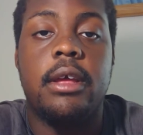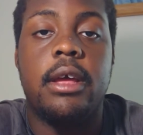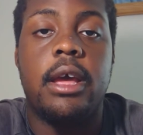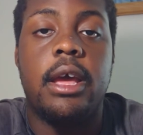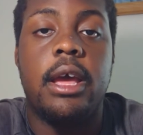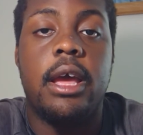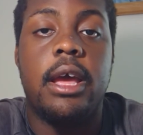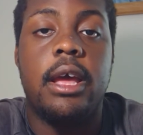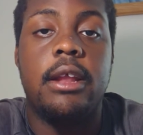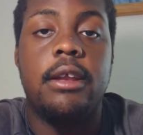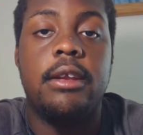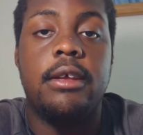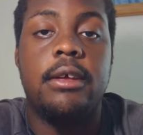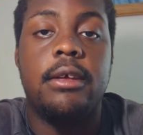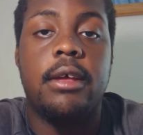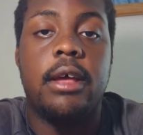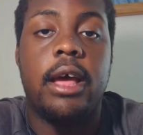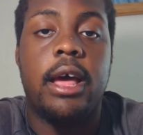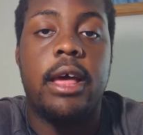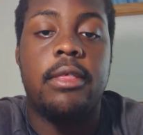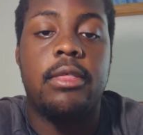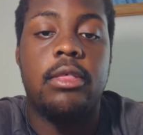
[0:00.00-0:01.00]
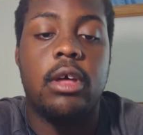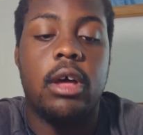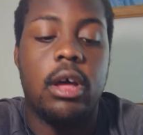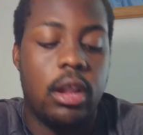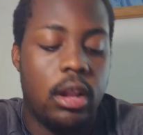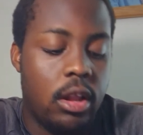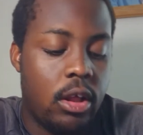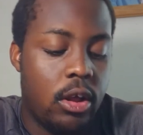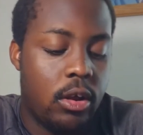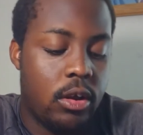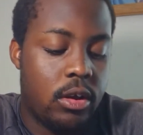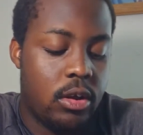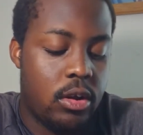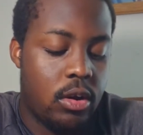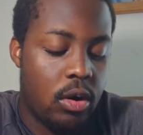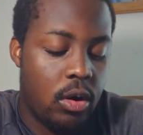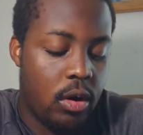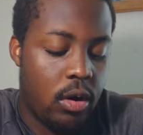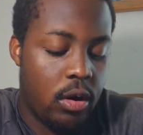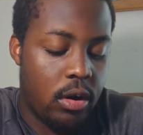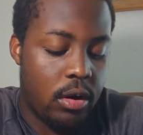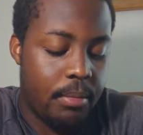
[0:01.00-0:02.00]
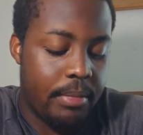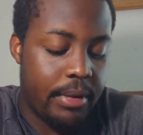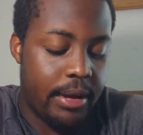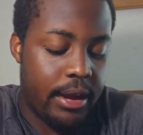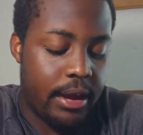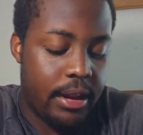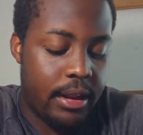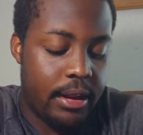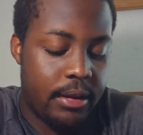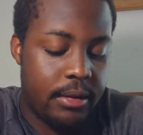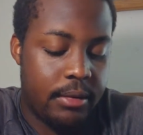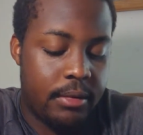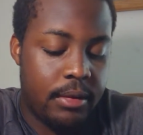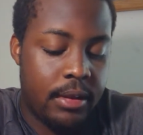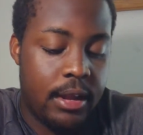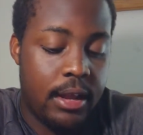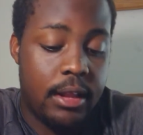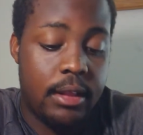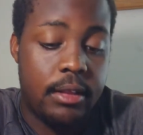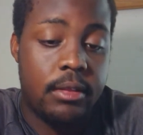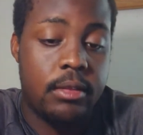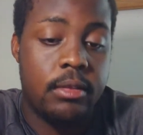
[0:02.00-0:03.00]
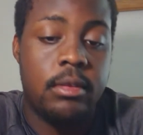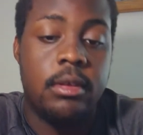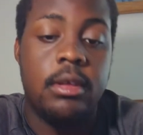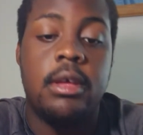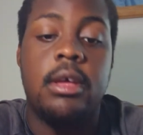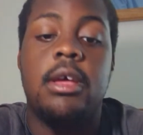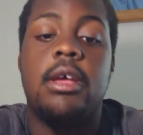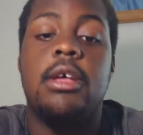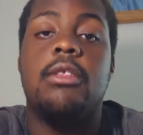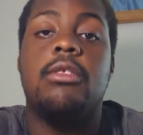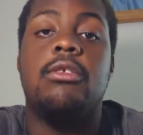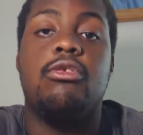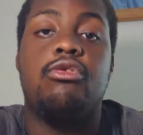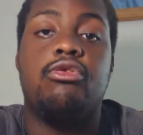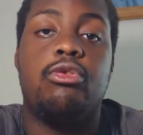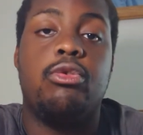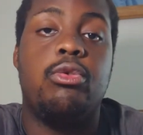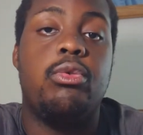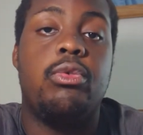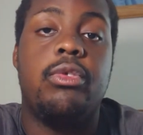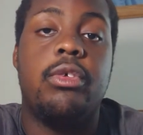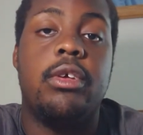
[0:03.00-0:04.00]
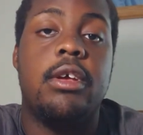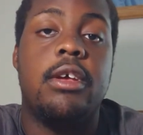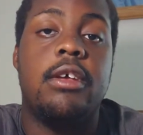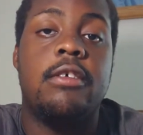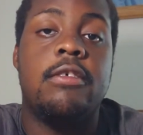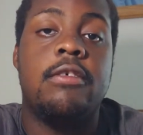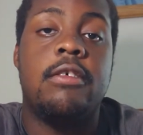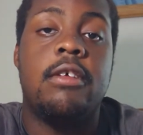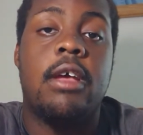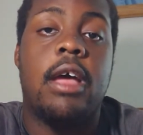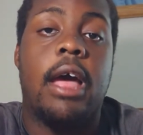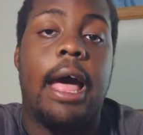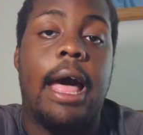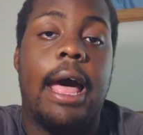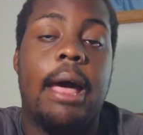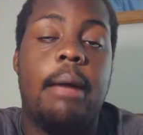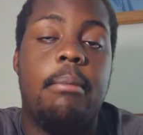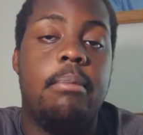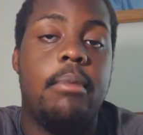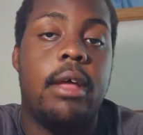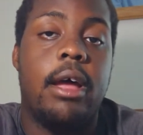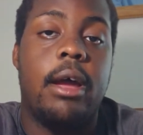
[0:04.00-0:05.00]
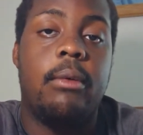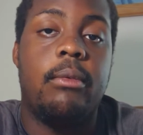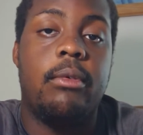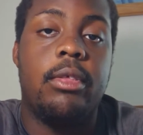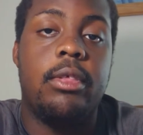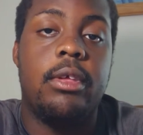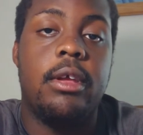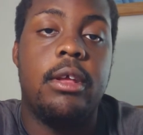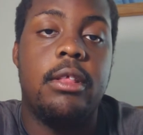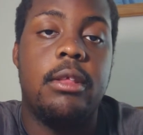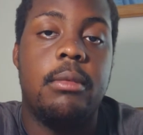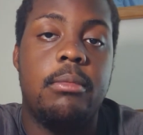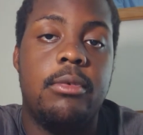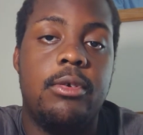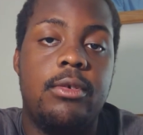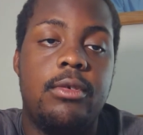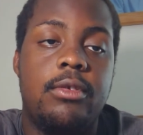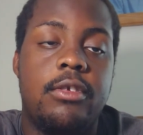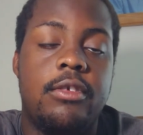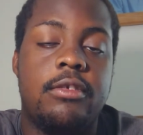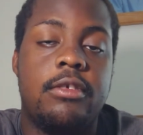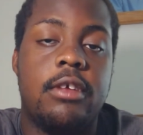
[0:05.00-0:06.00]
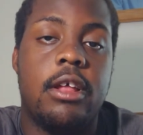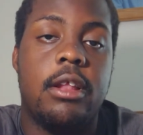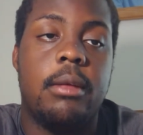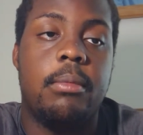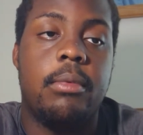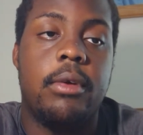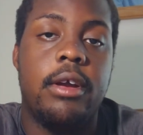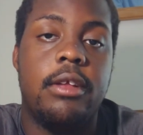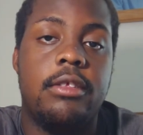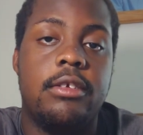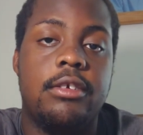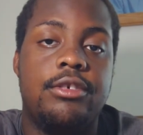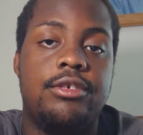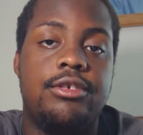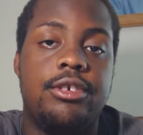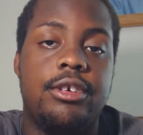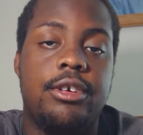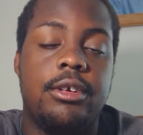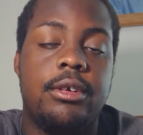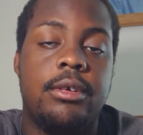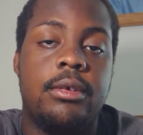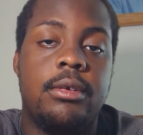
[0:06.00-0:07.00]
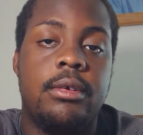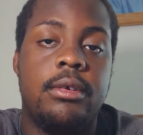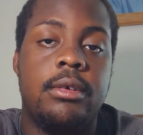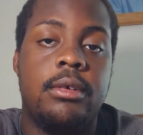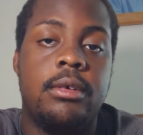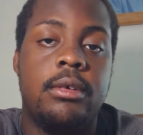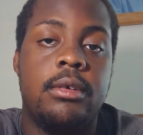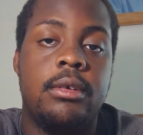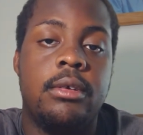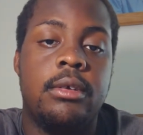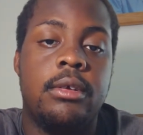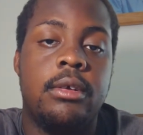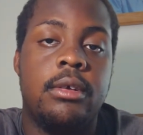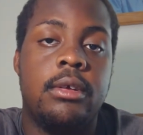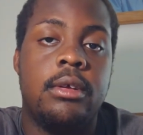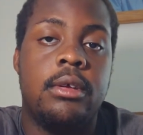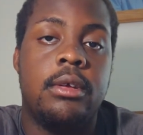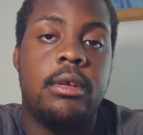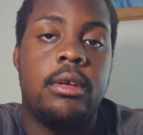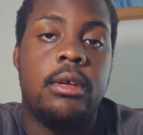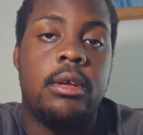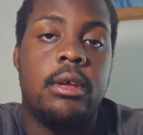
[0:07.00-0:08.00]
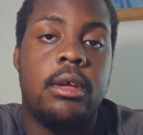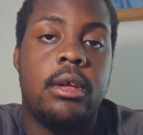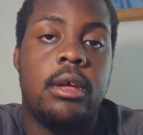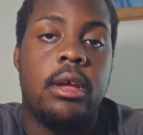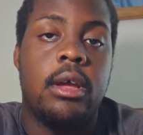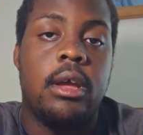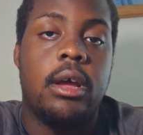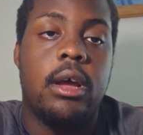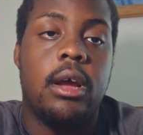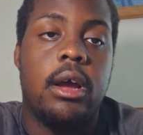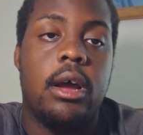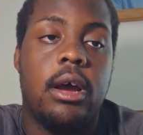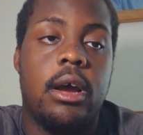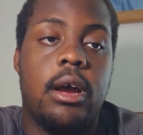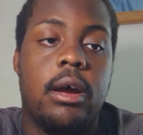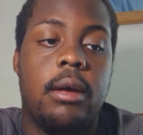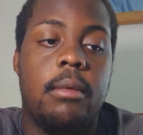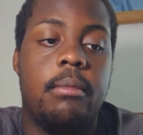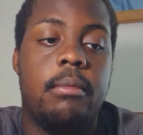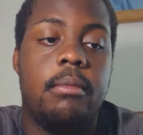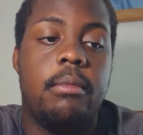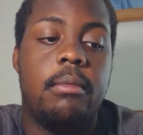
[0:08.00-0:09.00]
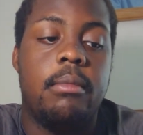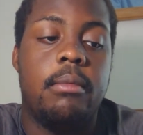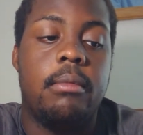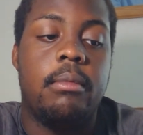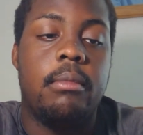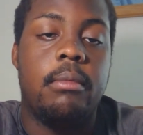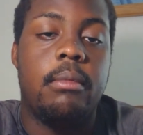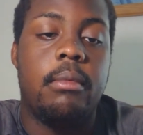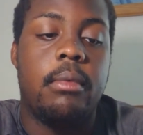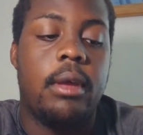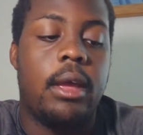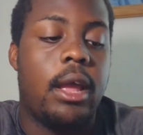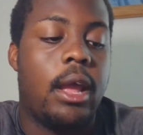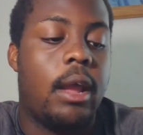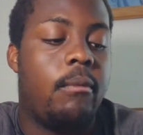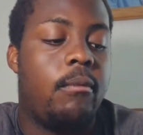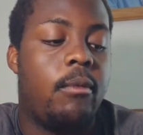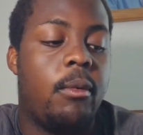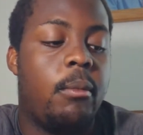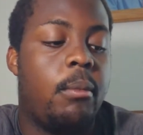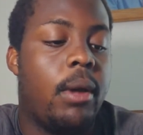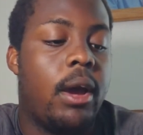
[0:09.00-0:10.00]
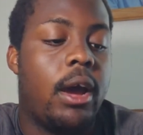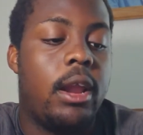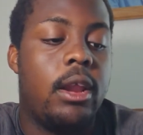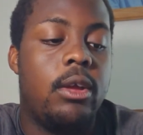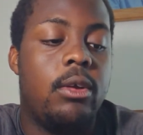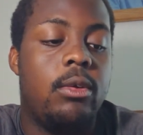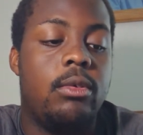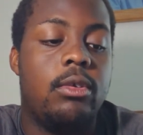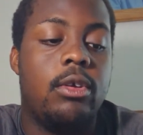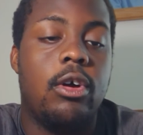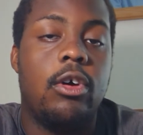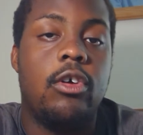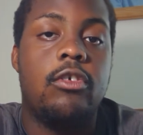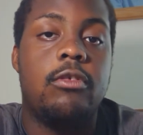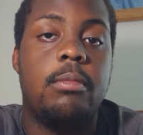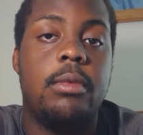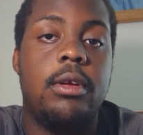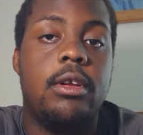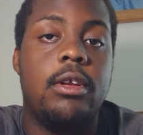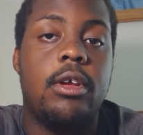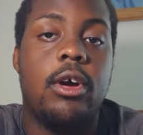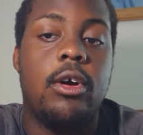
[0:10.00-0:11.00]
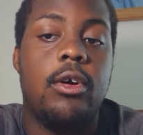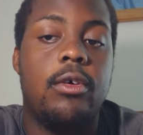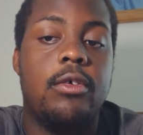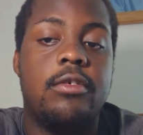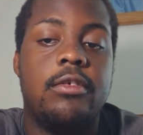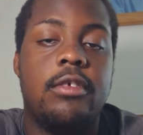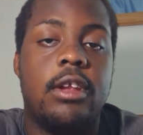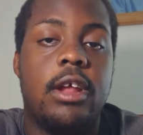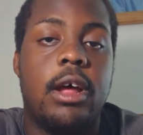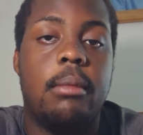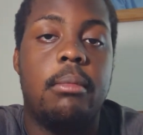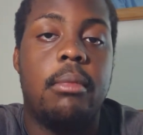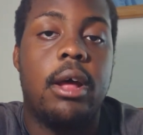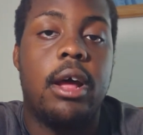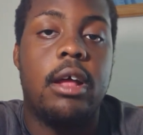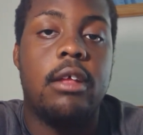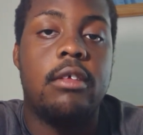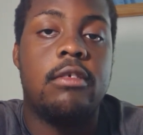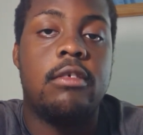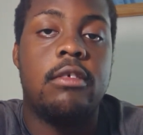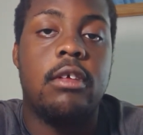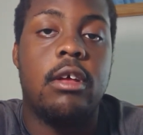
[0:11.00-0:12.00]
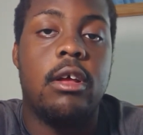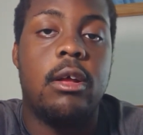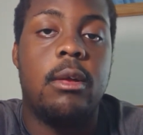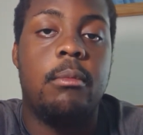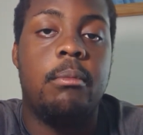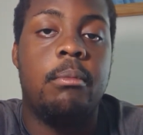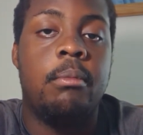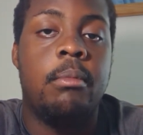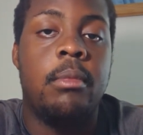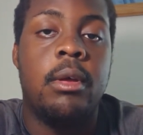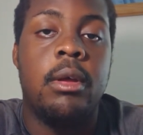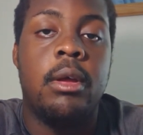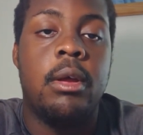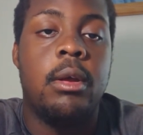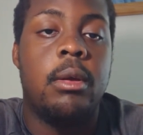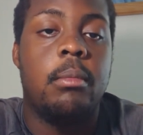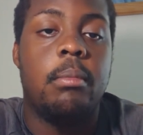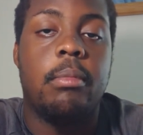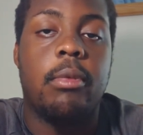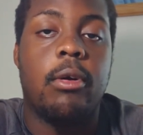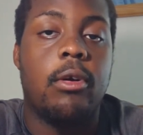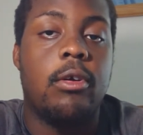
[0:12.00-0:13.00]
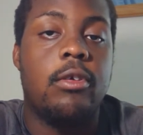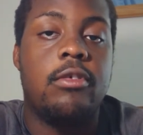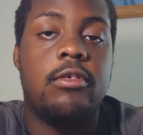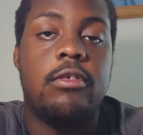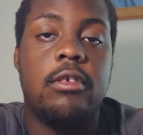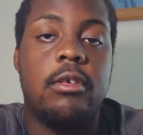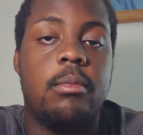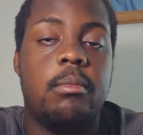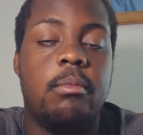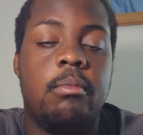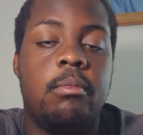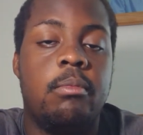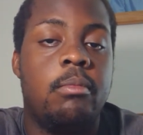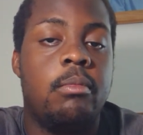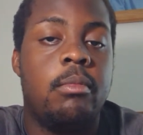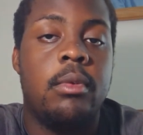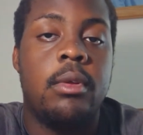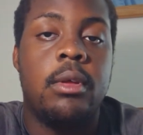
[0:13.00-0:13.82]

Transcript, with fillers: And I thought long and hard about it, and the truth is, I'm not really in the mood to celebrate this year. Um, everybody who knows me knows that I'm not some person